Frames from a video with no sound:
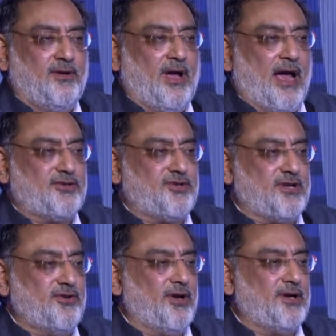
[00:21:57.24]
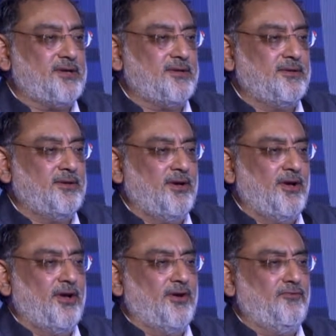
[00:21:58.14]
has written on it.
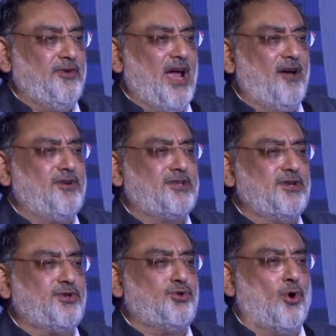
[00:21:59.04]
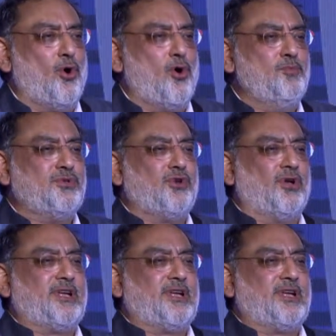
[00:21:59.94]
We have written tomes on